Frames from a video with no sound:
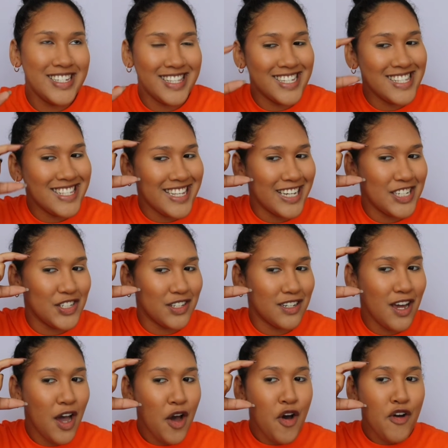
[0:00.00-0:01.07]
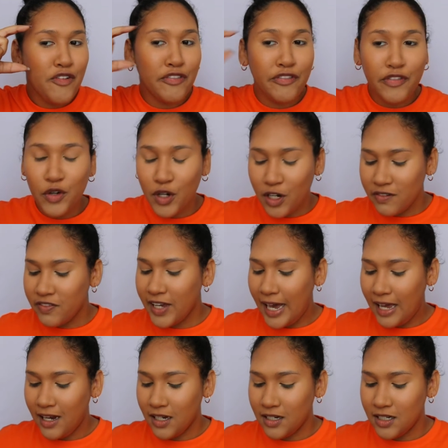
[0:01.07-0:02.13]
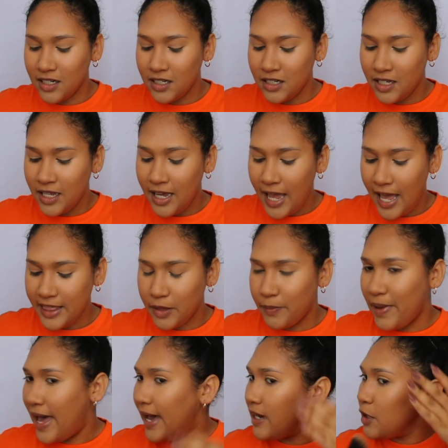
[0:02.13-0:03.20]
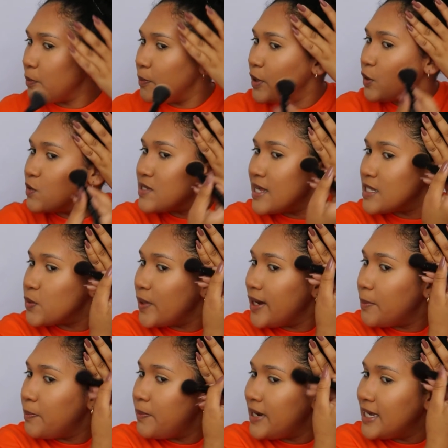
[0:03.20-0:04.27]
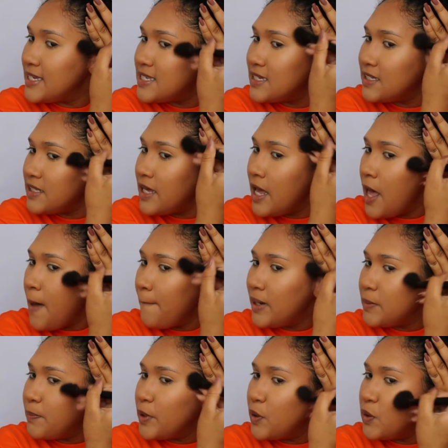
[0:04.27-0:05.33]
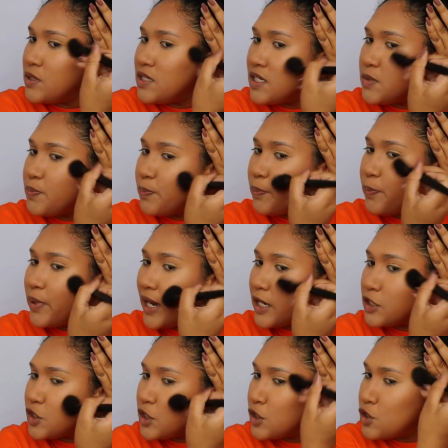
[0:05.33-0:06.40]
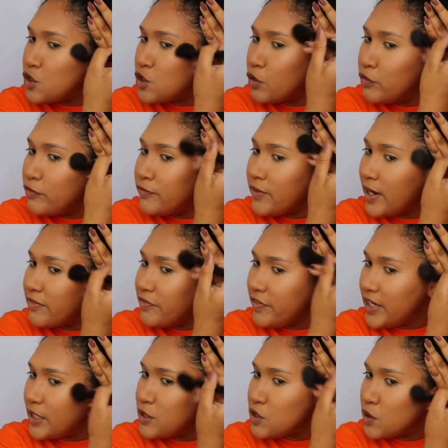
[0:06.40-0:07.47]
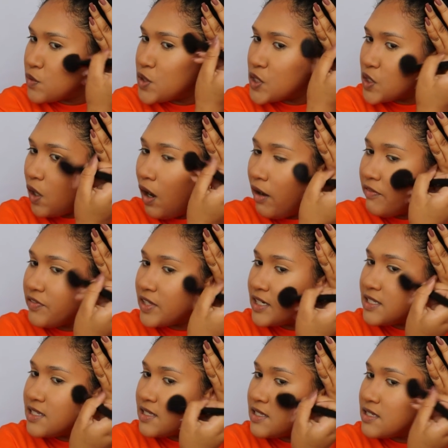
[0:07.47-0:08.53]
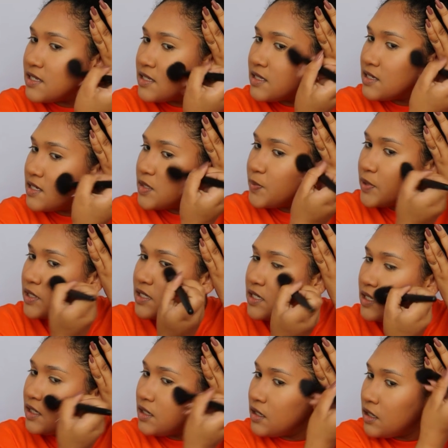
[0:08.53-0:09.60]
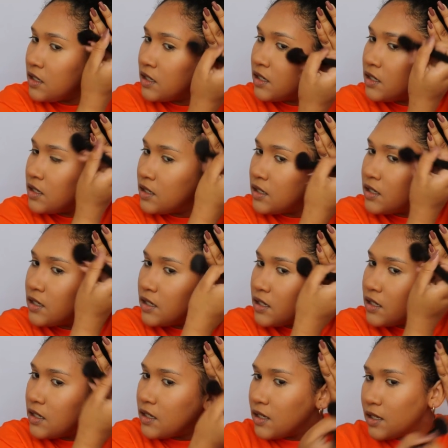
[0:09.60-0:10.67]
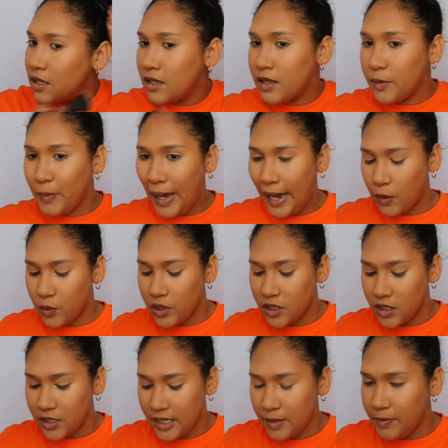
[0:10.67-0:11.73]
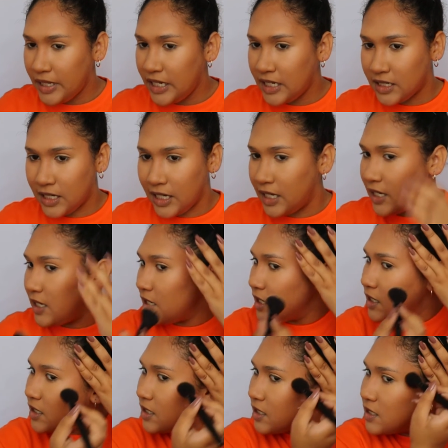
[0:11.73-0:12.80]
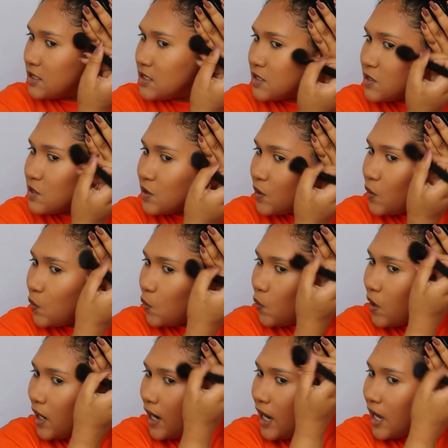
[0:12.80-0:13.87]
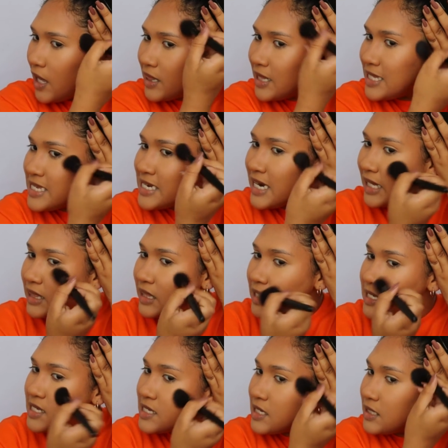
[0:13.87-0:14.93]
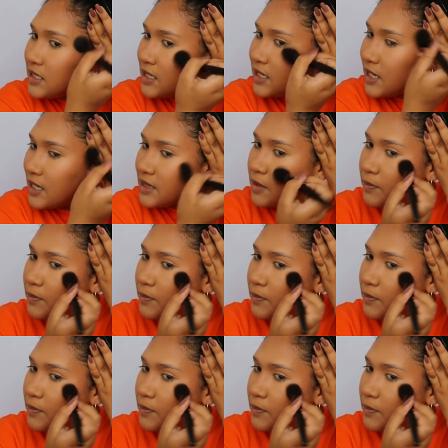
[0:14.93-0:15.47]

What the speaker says: section full of color at the back, because that's where I place it. But because this brush is so fluffy and so soft, it's dispersing the powder immediately. So there's nothing sitting at the